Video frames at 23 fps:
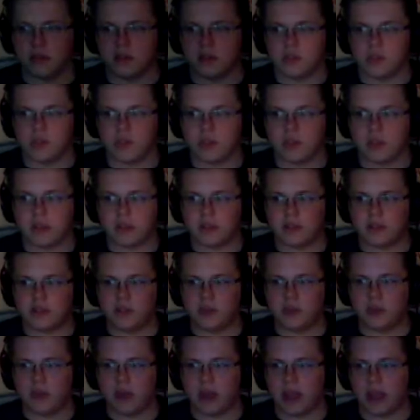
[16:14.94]
don't get
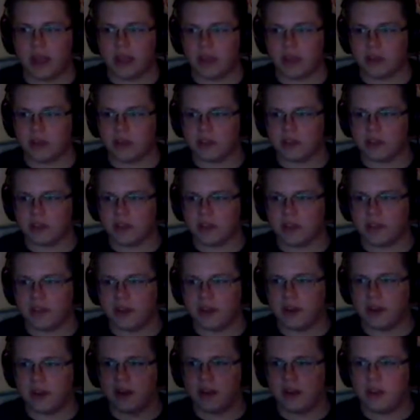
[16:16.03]
too high on yourself
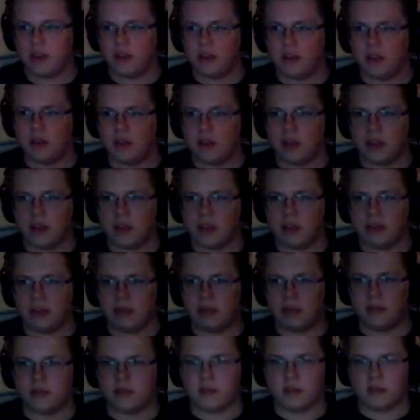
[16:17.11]
here. Okay?
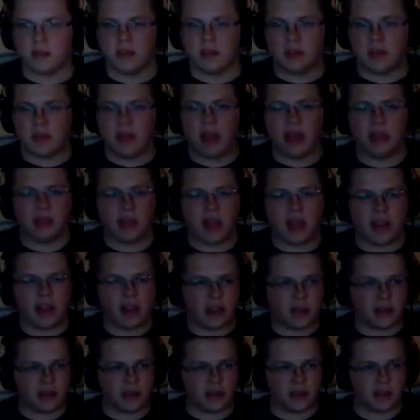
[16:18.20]
I lied, I am
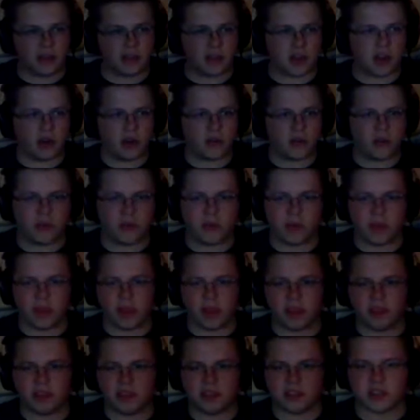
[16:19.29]
gonna use an auto real quick,
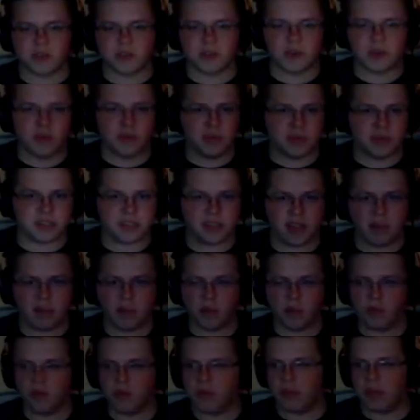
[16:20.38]
just because we're doing the same
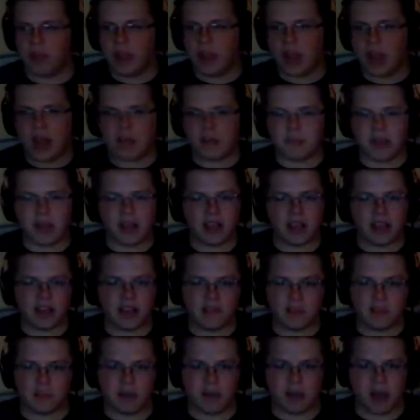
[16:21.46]
move. I'm not gonna
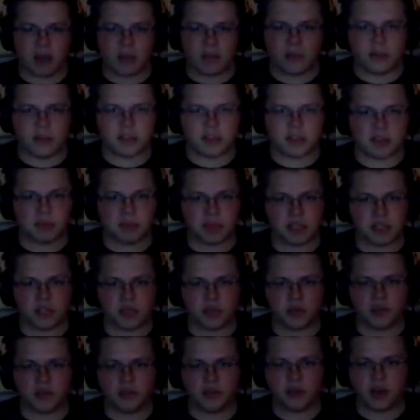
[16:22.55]
even bother with the
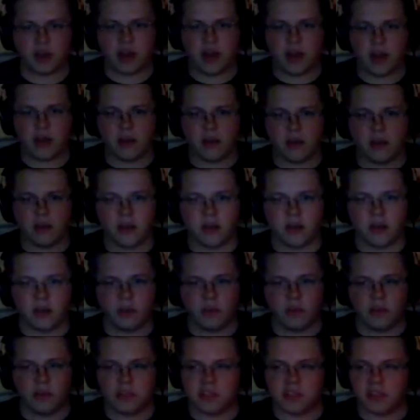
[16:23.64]
special for now.
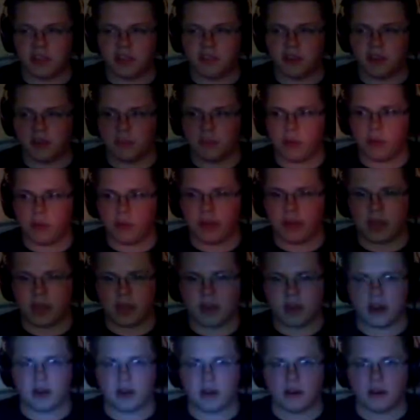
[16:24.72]
We'll just give it a moment
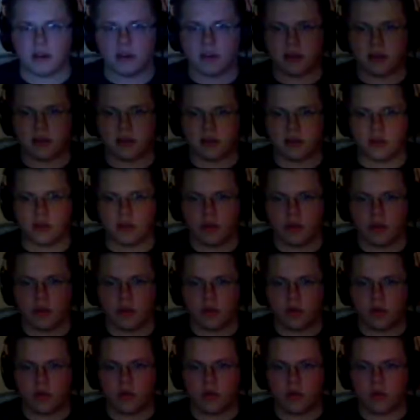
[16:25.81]
here.
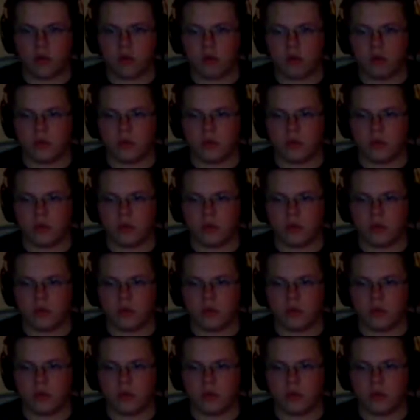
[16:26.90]
Ooh.